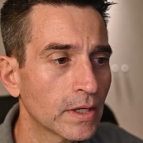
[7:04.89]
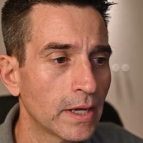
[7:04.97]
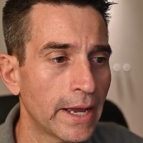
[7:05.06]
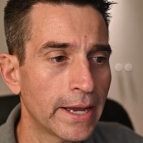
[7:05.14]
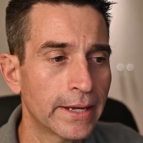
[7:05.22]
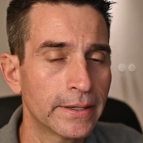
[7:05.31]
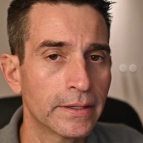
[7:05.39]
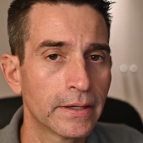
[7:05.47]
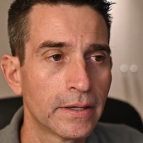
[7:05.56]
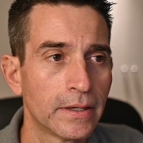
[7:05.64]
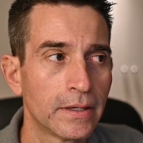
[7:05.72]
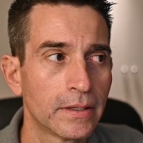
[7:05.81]
And
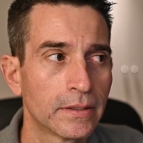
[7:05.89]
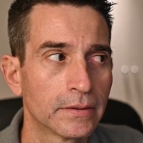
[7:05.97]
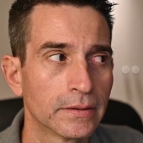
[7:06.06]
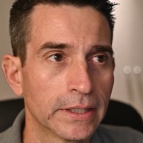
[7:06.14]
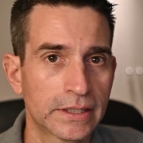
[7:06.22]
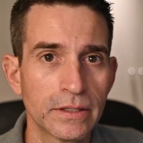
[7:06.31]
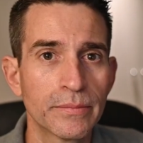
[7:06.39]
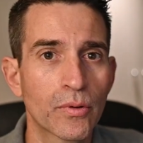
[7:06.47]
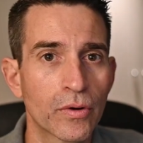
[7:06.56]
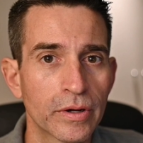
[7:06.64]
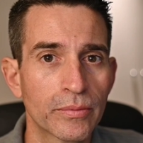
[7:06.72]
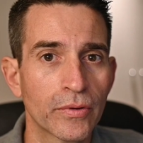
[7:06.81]
it's an
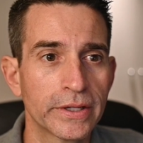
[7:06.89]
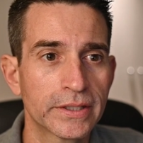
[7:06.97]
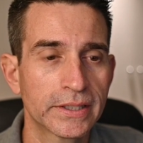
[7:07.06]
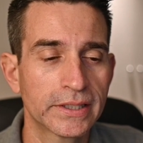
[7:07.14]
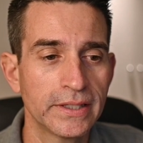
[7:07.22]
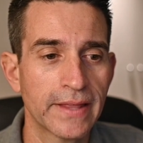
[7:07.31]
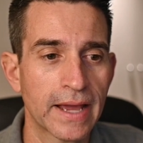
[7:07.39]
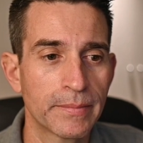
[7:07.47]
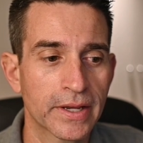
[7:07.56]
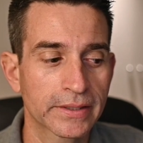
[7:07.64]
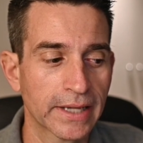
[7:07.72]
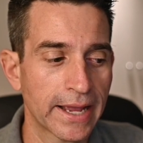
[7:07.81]
important point to see that
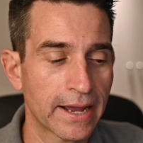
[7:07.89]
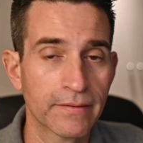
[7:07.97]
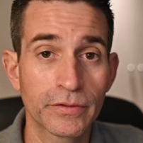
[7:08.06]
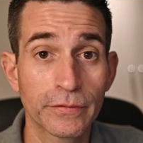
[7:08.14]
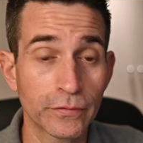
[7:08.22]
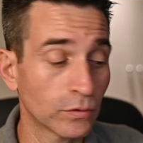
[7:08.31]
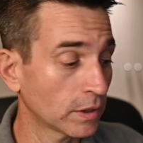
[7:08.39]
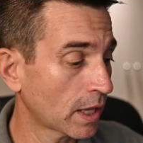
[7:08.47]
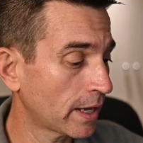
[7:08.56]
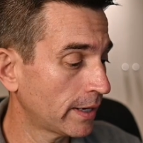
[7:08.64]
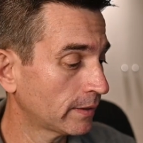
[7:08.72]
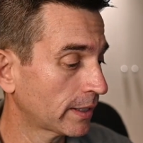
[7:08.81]
because I have the full
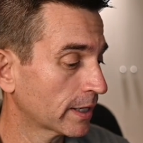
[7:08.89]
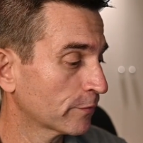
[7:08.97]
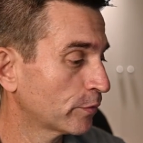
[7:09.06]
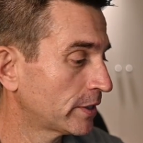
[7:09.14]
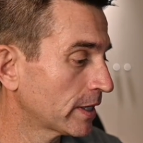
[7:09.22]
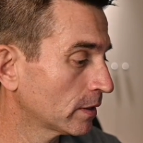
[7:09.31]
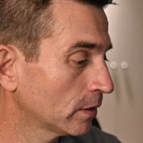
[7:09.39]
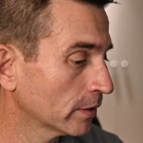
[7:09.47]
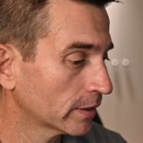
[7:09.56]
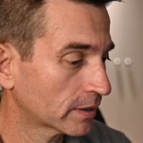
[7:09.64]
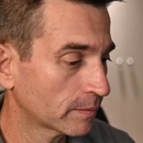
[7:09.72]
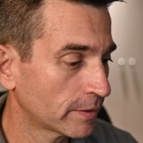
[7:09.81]
line. Like, if we take a look
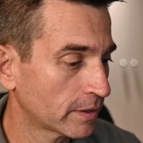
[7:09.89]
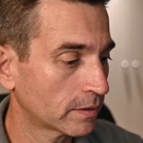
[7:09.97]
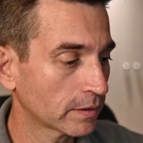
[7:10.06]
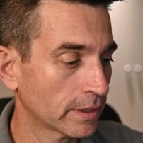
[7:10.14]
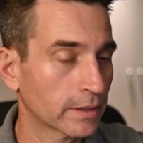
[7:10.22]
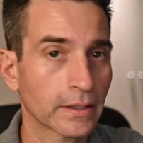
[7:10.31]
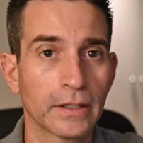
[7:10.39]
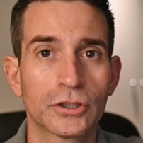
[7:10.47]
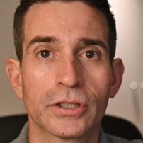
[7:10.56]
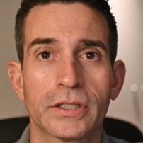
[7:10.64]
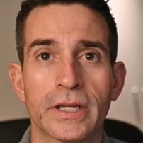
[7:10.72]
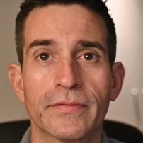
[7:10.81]
at them here, like,
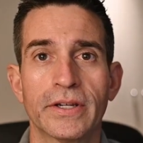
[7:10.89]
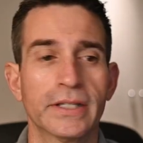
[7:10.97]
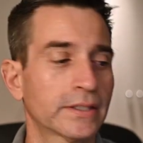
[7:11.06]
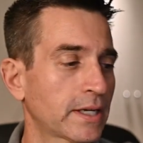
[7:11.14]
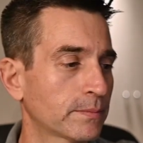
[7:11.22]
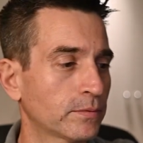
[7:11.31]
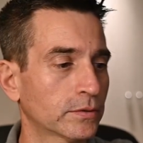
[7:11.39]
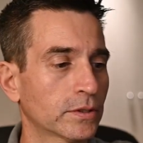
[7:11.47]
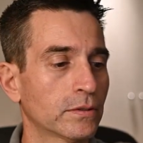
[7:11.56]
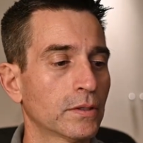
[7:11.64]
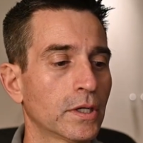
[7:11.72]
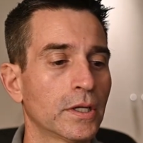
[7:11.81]
just to give an example.
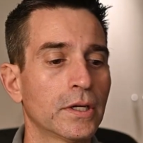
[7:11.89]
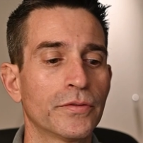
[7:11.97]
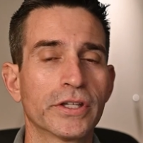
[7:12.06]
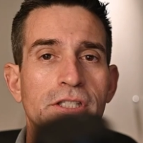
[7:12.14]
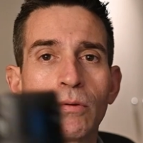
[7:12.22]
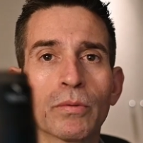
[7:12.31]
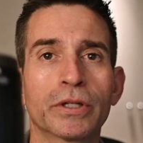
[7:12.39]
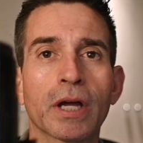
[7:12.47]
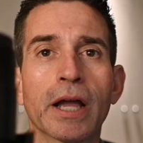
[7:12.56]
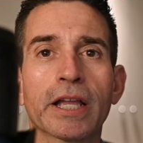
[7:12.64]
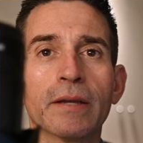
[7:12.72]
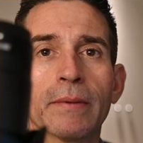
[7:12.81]
So this is what we're
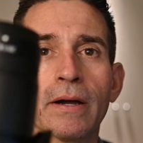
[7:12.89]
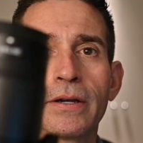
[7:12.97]
talking about.